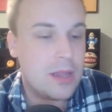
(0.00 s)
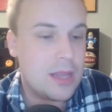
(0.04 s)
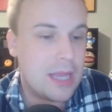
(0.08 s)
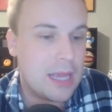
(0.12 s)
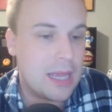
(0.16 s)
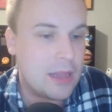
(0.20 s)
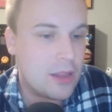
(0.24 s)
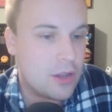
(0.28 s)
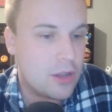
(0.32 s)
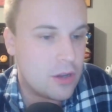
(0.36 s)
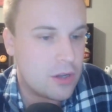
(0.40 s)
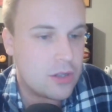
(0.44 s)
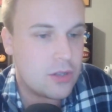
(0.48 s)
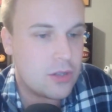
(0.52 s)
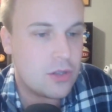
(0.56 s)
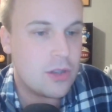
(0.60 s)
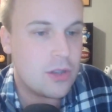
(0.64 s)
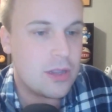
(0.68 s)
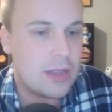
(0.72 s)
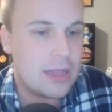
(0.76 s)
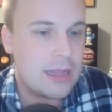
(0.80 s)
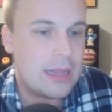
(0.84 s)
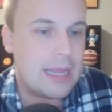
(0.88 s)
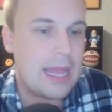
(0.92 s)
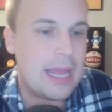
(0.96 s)
They looked
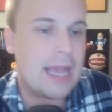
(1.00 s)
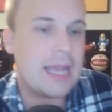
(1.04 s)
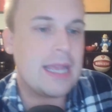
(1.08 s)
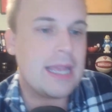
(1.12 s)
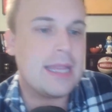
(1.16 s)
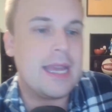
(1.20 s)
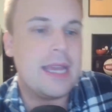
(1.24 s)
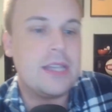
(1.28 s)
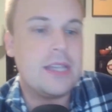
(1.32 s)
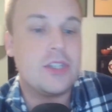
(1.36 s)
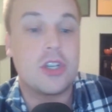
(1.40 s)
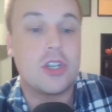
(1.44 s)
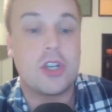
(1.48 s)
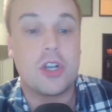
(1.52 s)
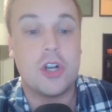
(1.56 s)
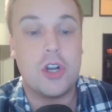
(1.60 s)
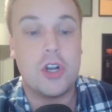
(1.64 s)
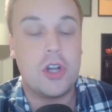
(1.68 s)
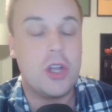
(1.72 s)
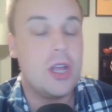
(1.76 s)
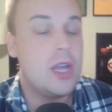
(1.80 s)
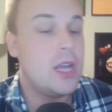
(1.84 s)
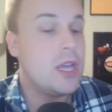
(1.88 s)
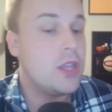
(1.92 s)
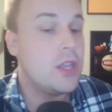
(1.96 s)

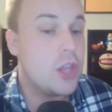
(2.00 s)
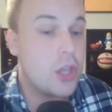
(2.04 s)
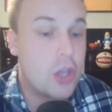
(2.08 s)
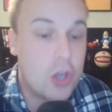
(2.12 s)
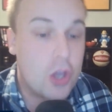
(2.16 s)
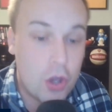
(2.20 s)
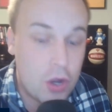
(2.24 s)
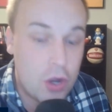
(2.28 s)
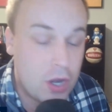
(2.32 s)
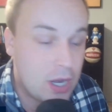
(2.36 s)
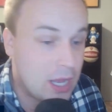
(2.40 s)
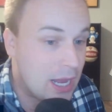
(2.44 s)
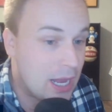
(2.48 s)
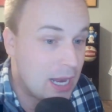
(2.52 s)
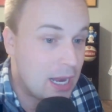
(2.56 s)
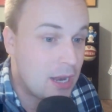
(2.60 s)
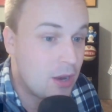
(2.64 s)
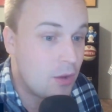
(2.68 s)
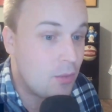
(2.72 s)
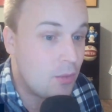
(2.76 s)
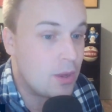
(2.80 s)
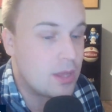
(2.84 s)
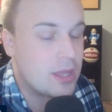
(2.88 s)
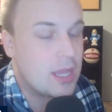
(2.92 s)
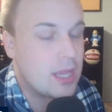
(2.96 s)
lackadaisical. They couldn't get into
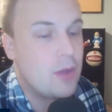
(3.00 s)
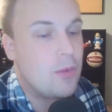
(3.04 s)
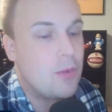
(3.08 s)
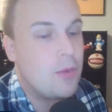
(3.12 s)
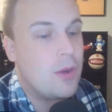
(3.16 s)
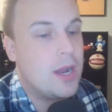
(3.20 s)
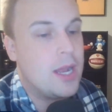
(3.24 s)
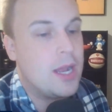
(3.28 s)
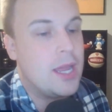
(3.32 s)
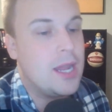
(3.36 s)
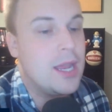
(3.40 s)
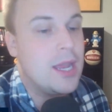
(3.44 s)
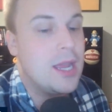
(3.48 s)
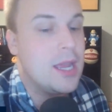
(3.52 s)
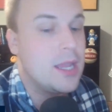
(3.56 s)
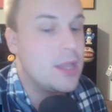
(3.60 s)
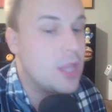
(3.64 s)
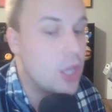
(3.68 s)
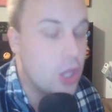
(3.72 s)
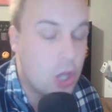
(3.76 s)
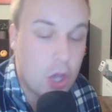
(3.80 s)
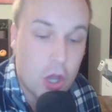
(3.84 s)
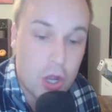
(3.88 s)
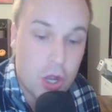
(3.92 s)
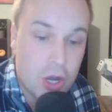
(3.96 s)
what they wanted. They
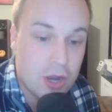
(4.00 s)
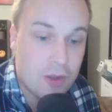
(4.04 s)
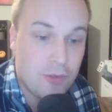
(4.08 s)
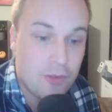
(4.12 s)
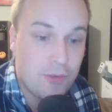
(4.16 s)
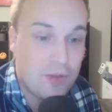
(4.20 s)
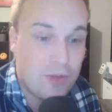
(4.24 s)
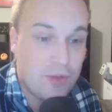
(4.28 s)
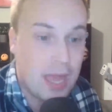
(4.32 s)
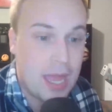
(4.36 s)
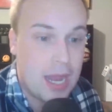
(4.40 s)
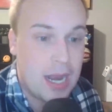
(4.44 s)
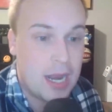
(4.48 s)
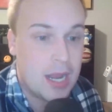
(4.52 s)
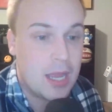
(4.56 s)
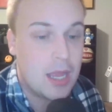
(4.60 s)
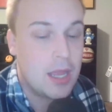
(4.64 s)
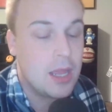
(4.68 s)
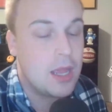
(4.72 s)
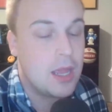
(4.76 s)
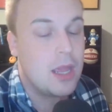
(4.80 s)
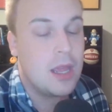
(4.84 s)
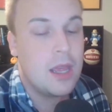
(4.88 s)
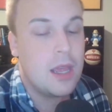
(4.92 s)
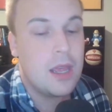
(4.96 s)
couldn't defend.
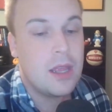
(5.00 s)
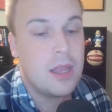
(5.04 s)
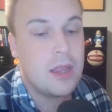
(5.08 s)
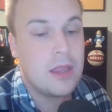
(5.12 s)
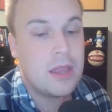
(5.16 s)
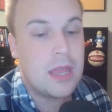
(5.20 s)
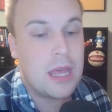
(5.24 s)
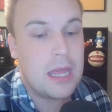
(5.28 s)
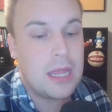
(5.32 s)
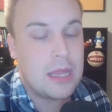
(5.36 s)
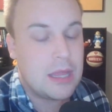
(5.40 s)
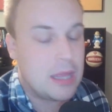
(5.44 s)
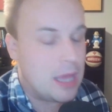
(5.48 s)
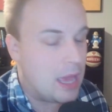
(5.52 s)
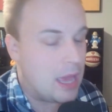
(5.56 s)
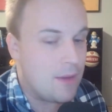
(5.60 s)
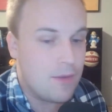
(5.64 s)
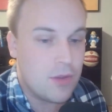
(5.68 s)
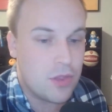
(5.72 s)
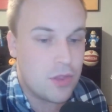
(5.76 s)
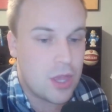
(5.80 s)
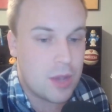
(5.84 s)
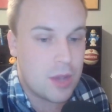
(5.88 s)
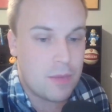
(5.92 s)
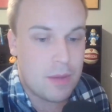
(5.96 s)
They
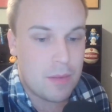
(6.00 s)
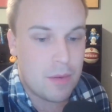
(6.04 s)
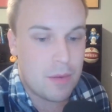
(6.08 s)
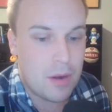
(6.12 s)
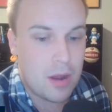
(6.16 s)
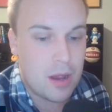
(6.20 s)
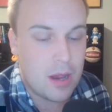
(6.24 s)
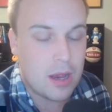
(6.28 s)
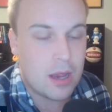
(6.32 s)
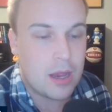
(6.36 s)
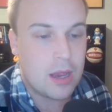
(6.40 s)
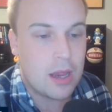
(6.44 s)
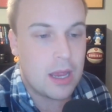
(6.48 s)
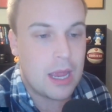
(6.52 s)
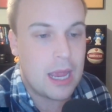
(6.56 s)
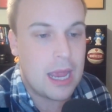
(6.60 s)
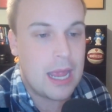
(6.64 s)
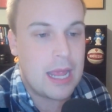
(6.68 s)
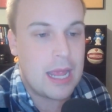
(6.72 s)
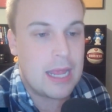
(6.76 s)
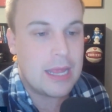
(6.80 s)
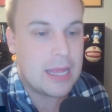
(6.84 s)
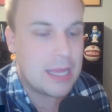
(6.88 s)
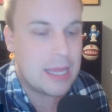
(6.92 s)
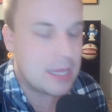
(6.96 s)
everything went wrong.
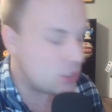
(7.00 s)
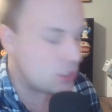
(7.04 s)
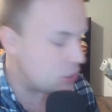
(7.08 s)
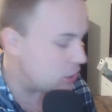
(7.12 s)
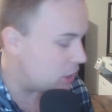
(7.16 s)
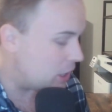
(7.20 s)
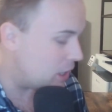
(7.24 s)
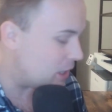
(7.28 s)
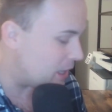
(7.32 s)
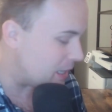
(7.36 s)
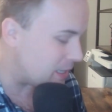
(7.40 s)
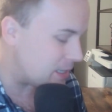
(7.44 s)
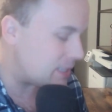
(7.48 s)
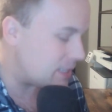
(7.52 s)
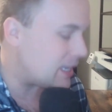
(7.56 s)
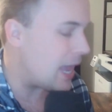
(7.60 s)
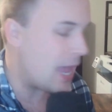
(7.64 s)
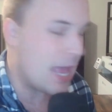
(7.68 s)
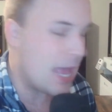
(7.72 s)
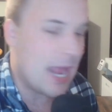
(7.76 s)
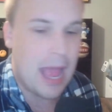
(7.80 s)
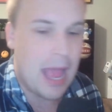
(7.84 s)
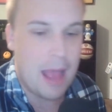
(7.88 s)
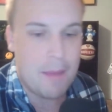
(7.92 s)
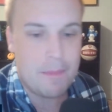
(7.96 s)
And this this
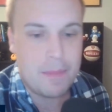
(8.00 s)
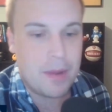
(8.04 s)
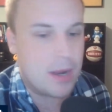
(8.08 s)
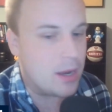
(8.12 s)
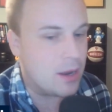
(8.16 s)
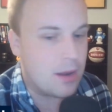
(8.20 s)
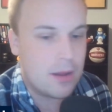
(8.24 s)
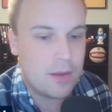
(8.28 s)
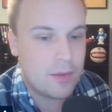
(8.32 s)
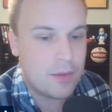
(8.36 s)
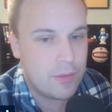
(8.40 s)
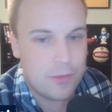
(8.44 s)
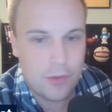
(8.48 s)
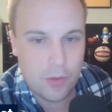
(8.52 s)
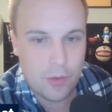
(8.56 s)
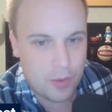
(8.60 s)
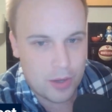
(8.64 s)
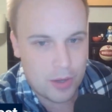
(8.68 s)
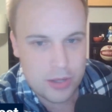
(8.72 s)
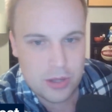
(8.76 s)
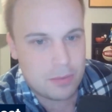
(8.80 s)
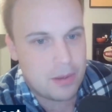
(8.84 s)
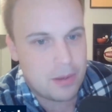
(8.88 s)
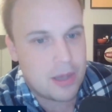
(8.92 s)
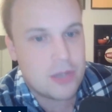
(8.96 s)
can't happen for
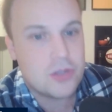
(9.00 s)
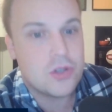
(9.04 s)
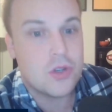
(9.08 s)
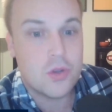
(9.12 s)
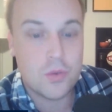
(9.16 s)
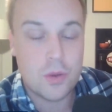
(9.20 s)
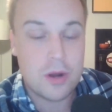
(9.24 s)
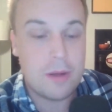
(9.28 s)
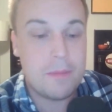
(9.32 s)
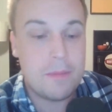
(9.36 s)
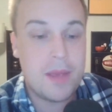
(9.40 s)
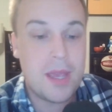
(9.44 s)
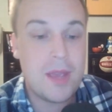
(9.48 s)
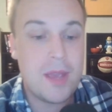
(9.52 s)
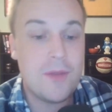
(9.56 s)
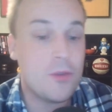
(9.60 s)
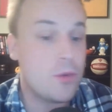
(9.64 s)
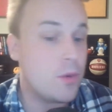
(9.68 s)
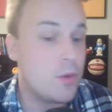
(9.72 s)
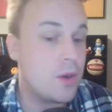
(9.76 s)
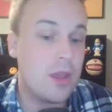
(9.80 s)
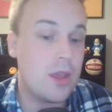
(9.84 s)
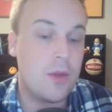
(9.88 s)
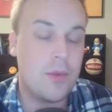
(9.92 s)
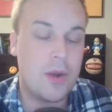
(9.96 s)
what the Pacers want to be, for
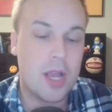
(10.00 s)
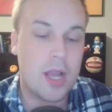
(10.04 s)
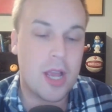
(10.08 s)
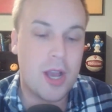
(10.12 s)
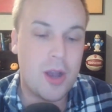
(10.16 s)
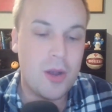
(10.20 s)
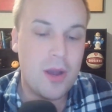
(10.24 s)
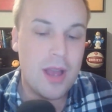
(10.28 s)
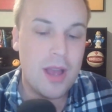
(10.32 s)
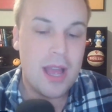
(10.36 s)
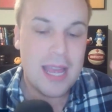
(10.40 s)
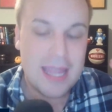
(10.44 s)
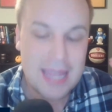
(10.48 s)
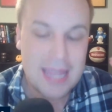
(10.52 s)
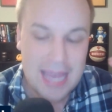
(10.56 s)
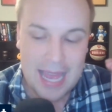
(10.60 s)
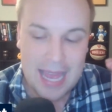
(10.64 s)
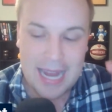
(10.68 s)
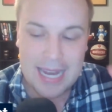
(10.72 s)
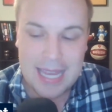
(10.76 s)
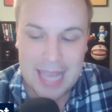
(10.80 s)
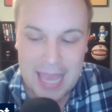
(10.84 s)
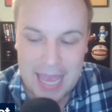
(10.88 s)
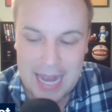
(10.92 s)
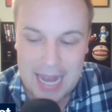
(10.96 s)
where they want to go.
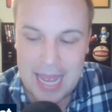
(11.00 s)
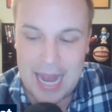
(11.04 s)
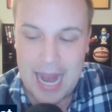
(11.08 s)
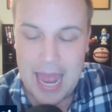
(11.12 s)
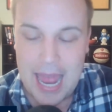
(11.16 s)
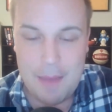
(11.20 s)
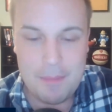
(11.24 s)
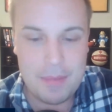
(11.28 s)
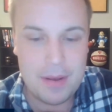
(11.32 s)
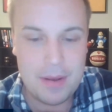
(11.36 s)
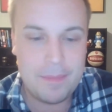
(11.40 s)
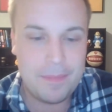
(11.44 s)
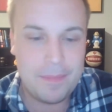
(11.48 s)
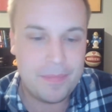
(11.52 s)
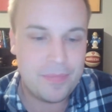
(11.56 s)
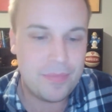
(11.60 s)
That cannot happen.